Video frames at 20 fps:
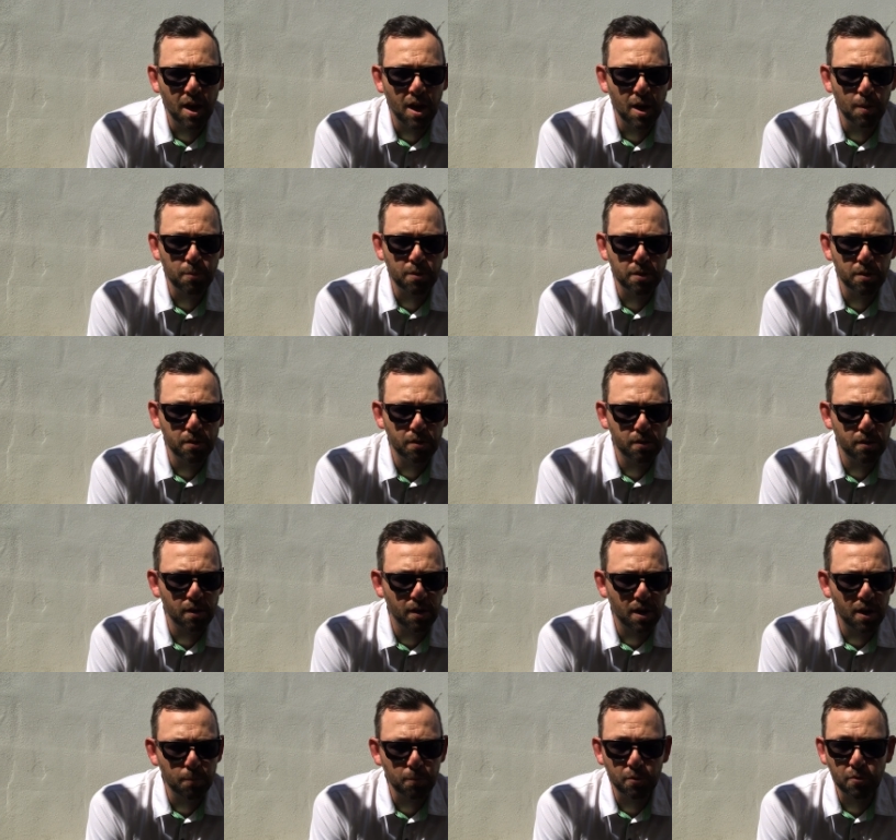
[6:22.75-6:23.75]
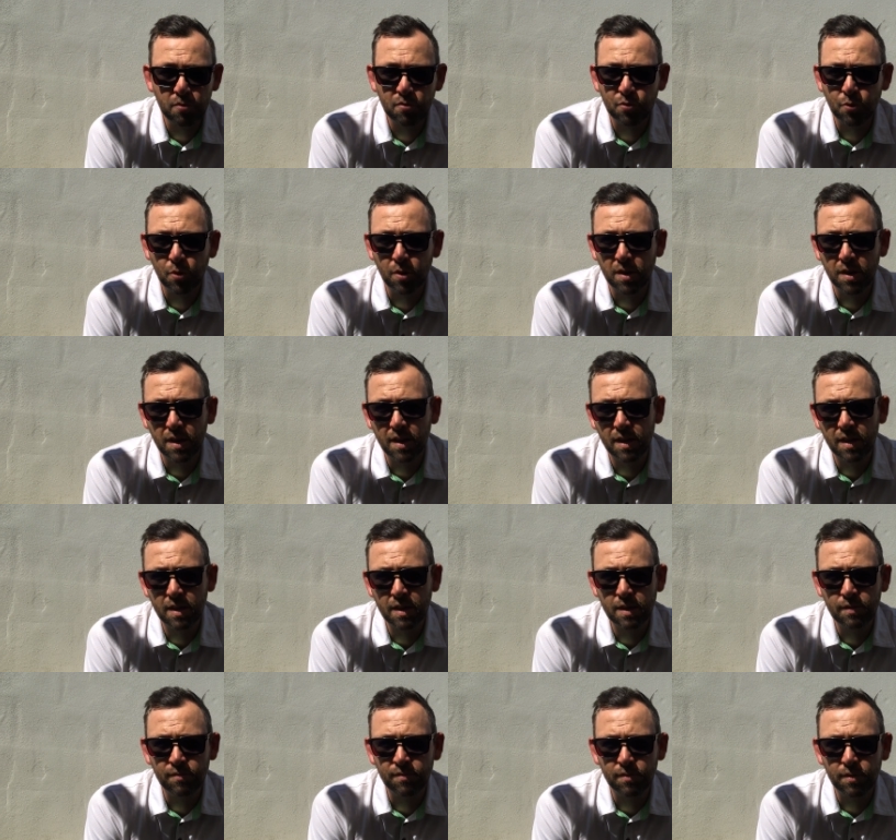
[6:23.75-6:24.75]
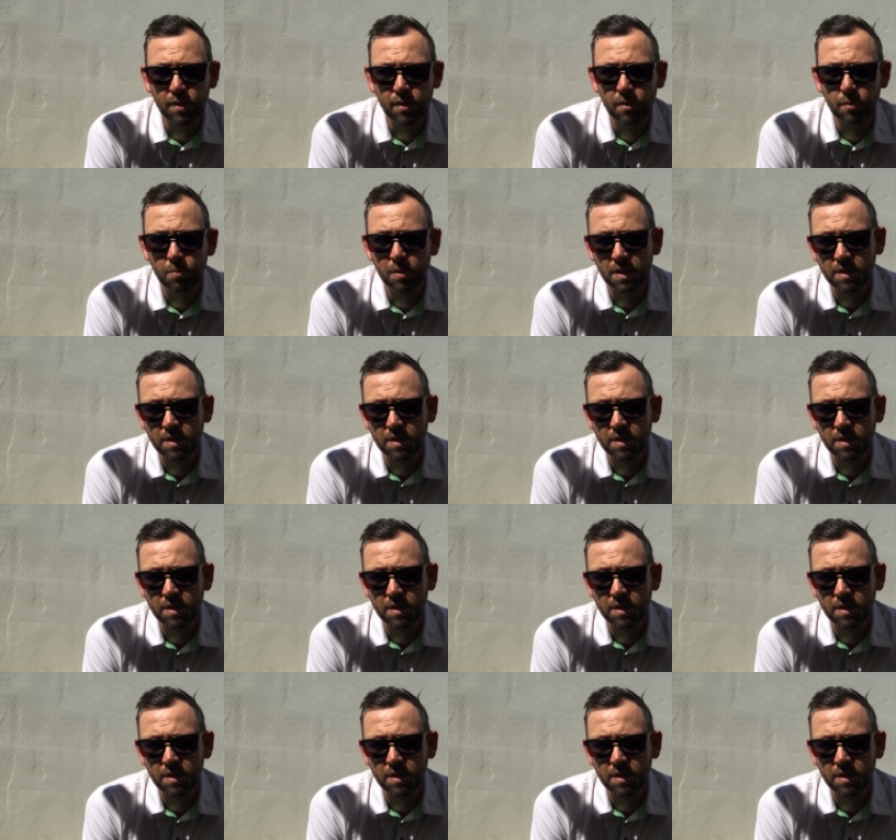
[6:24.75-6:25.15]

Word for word: Hope you hope you're enjoying it. If you do,